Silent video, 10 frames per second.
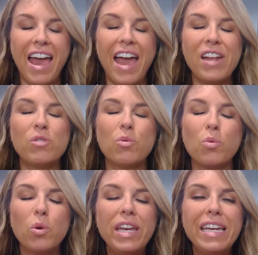And
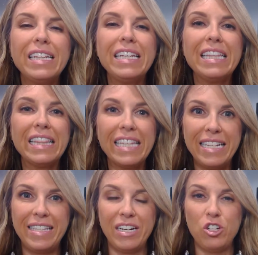really
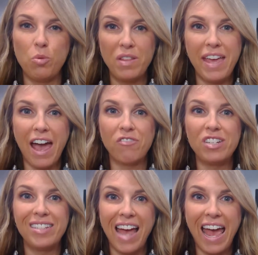listen to what they have to
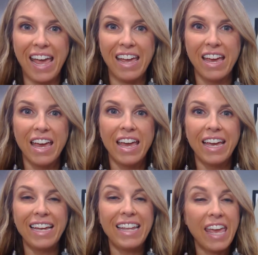say.
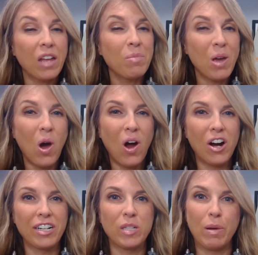It can be
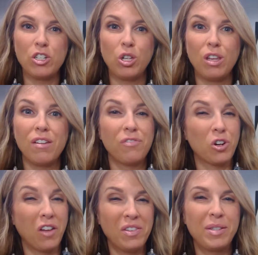hard, especially if you're
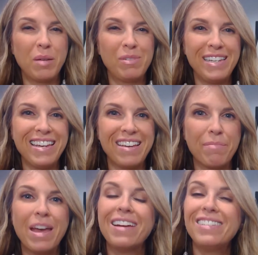on the same team,
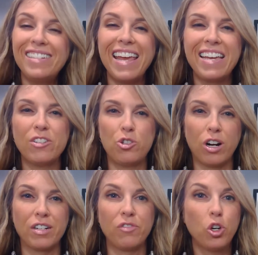to take
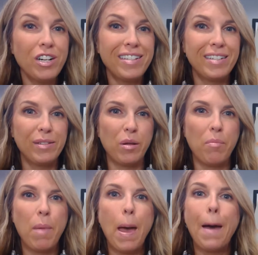constructive criticism.
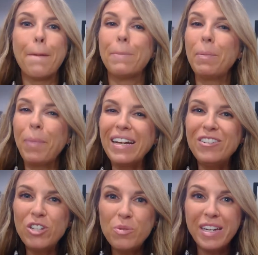But by
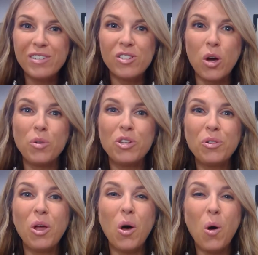doing so,
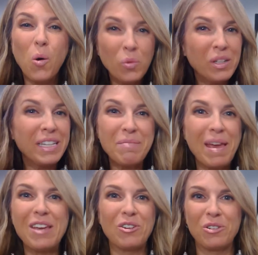you'll only
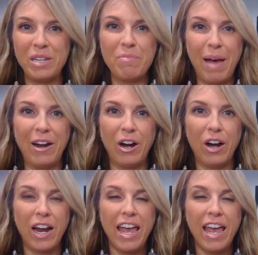make your team better.